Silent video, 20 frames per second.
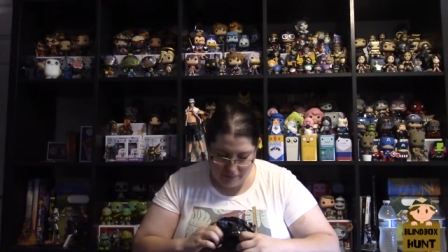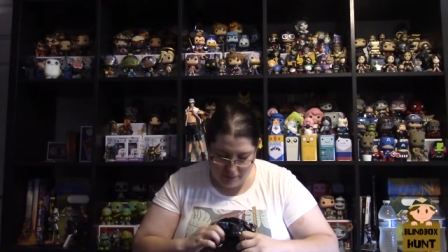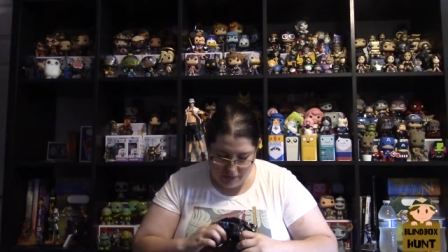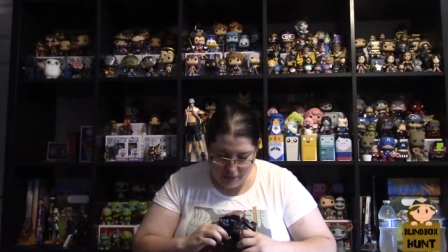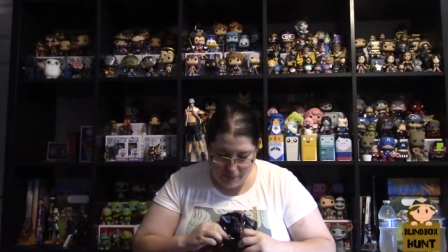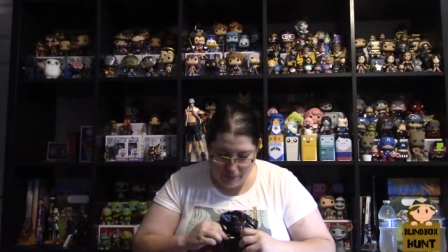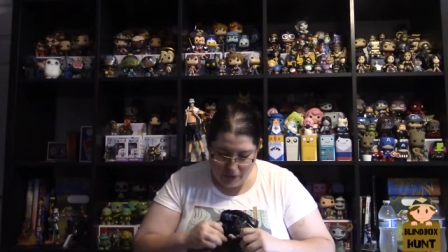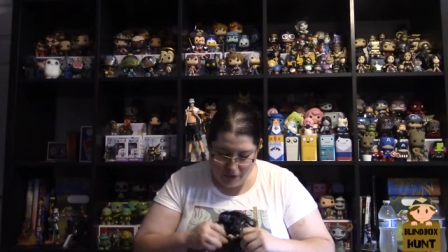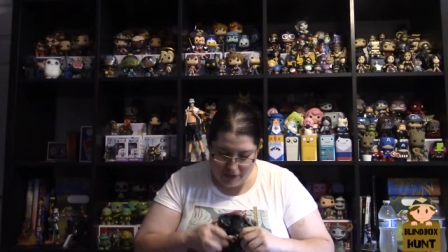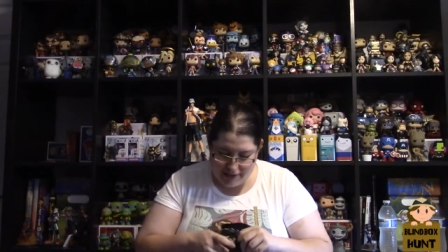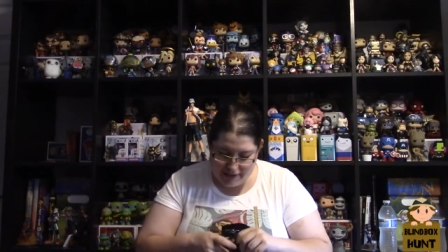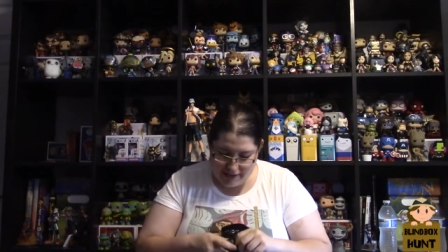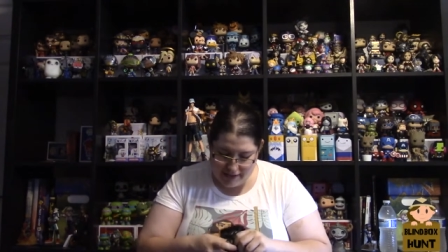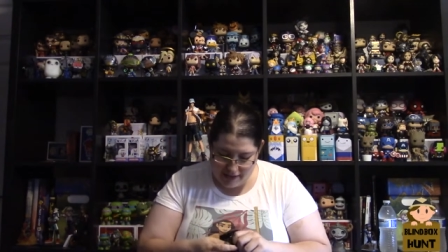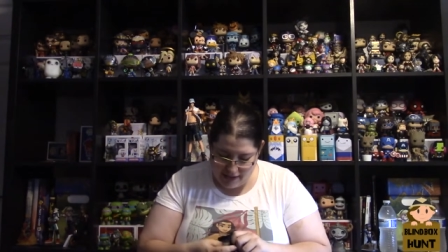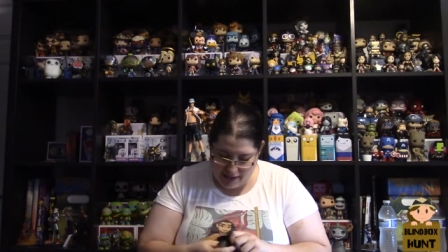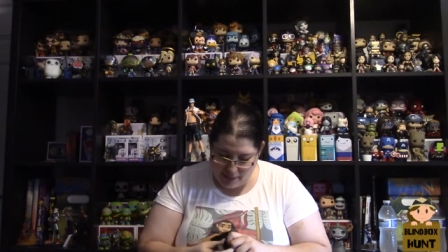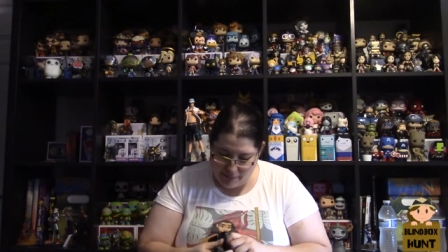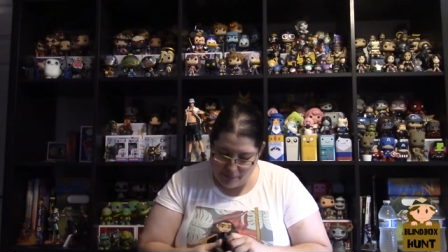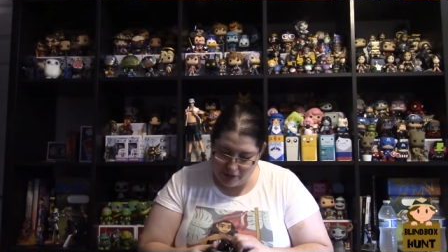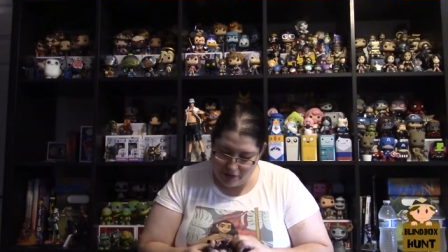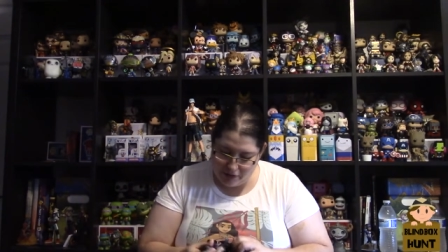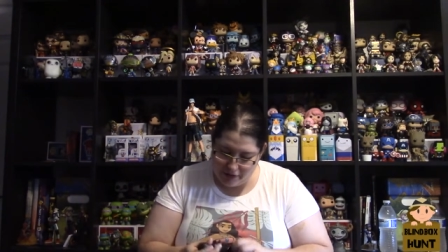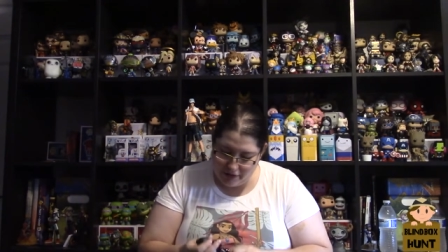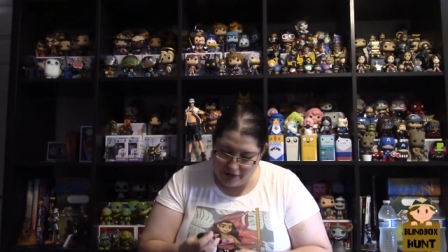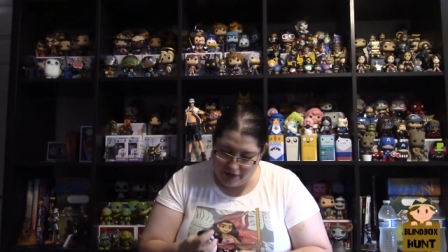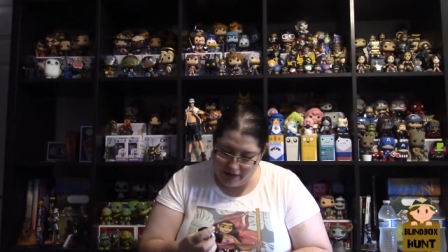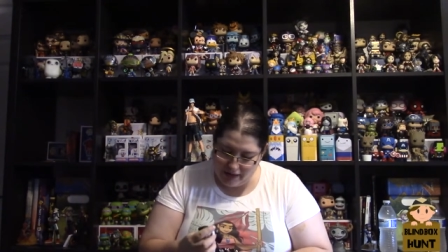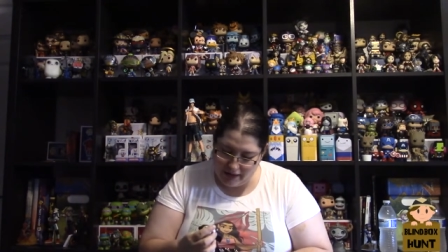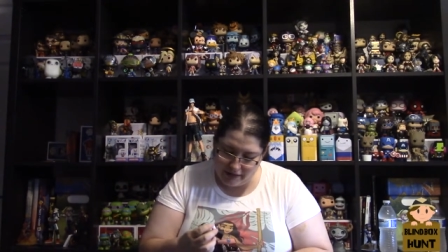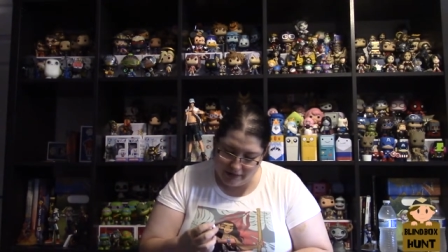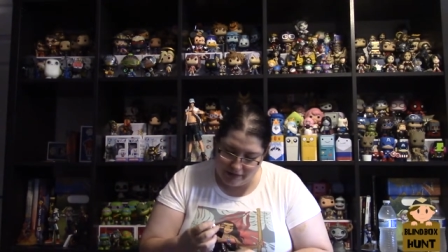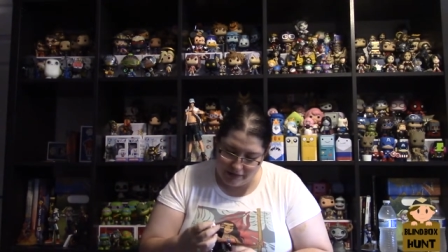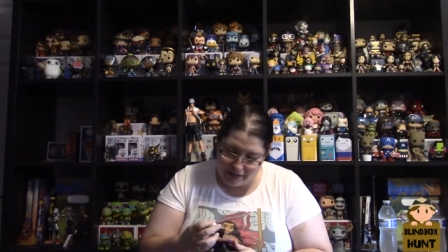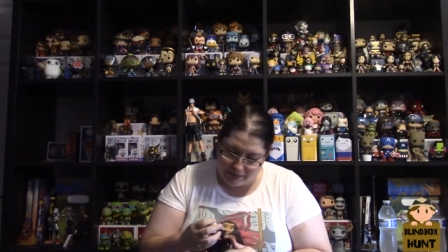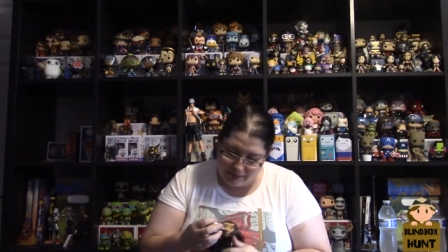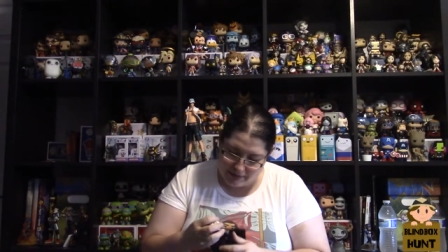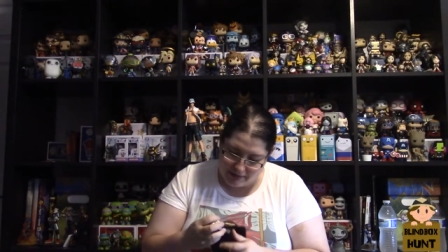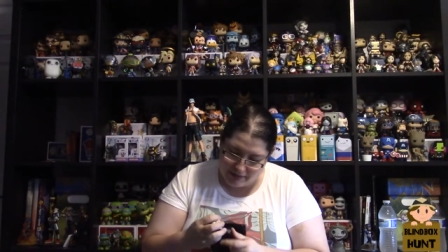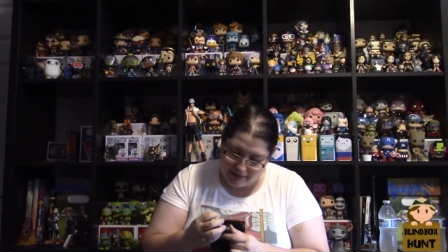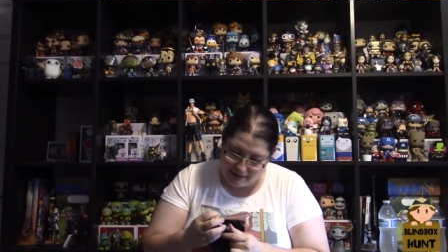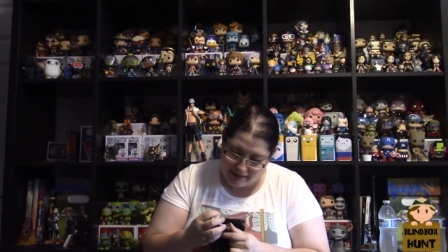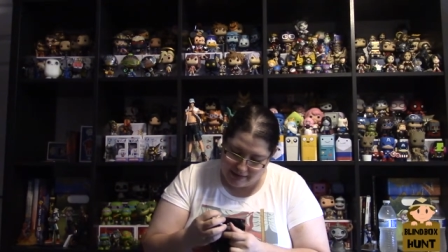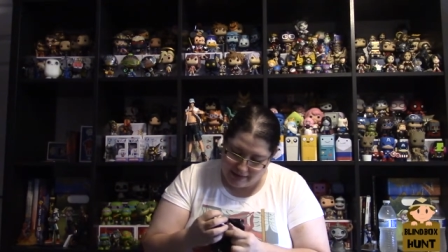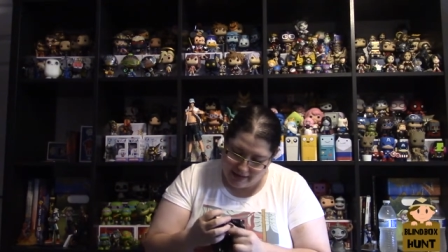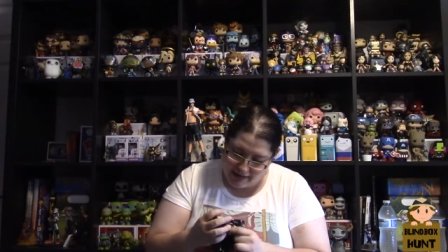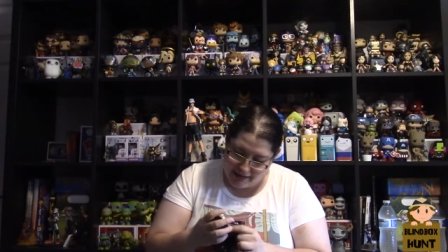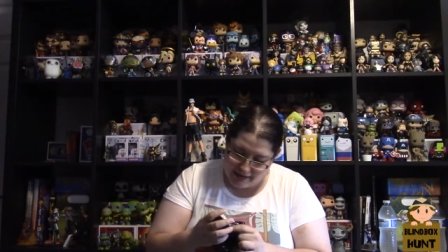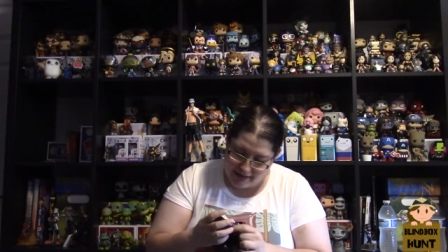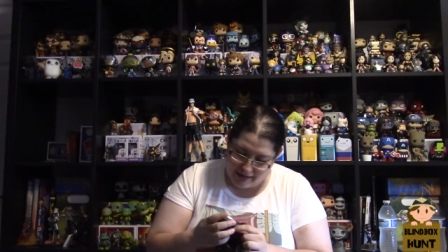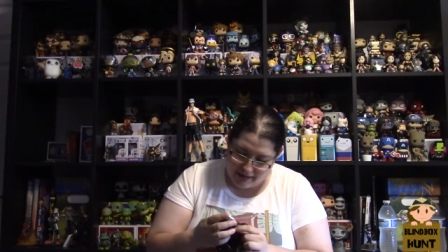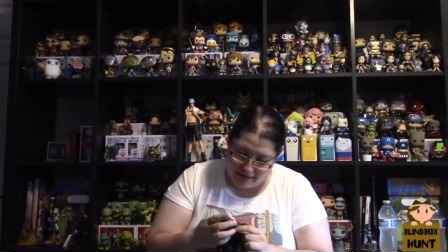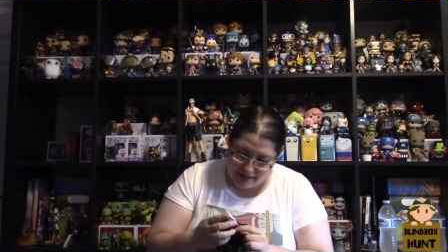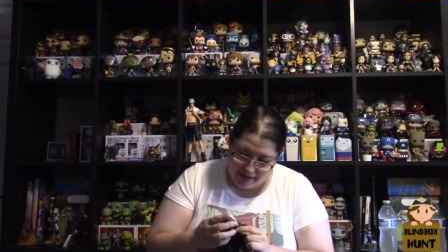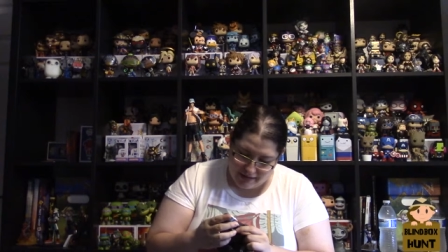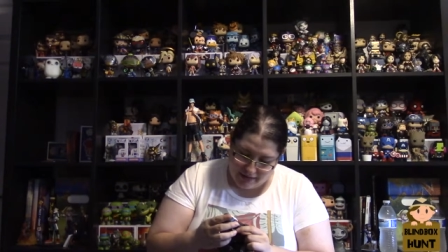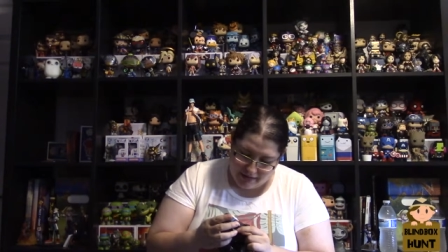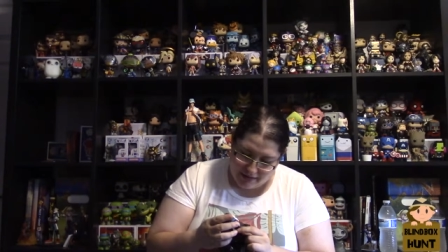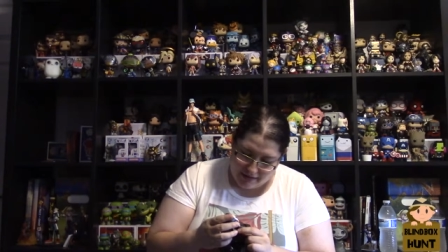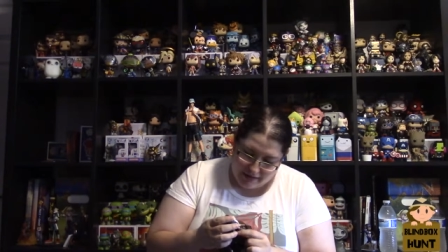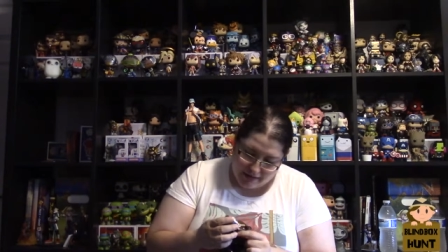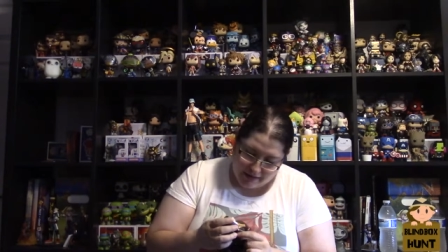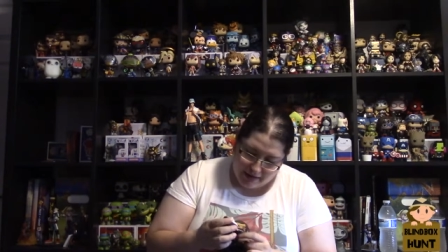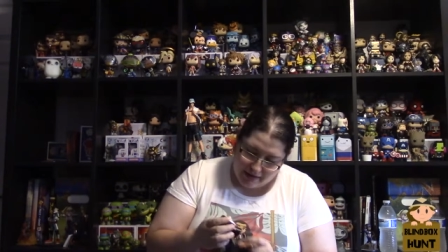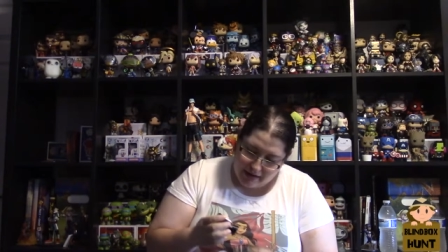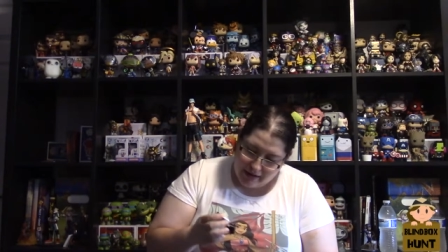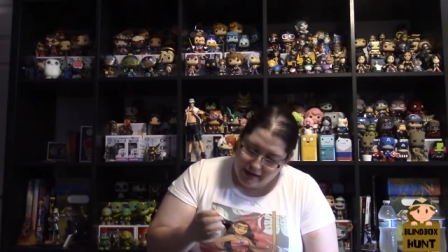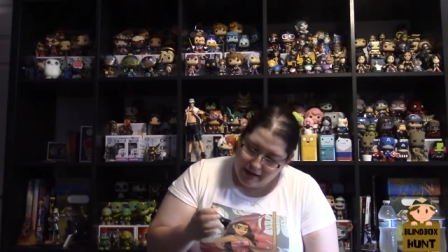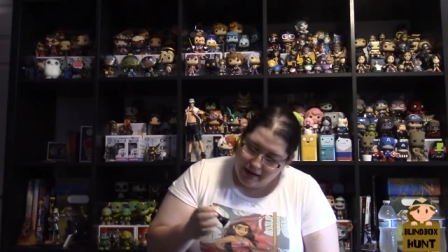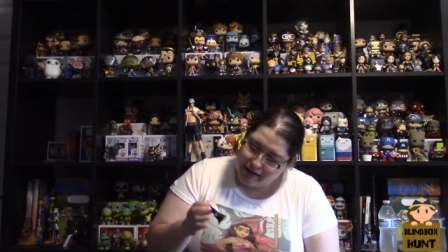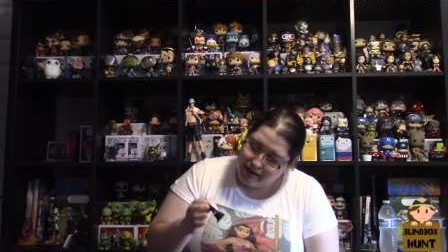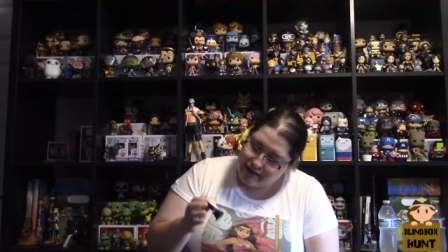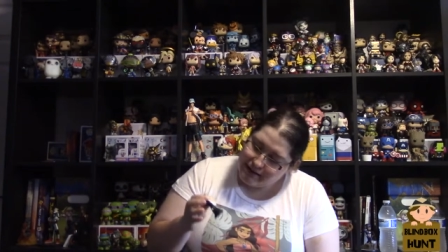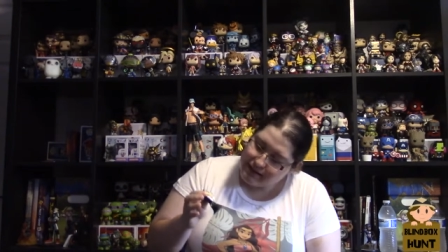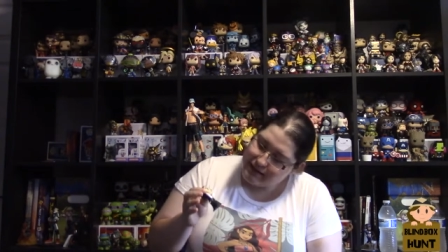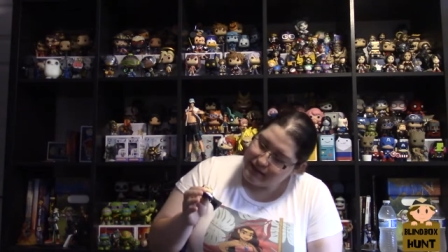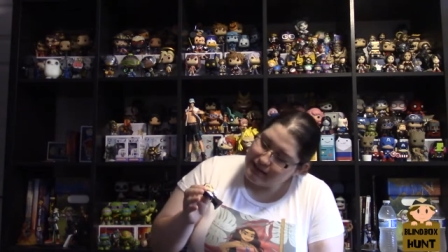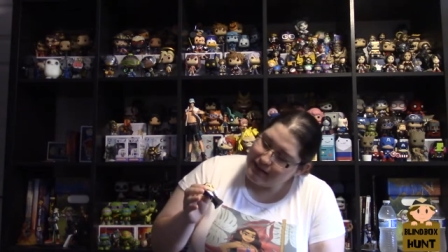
a poison apple in her hand or something like that. It is in the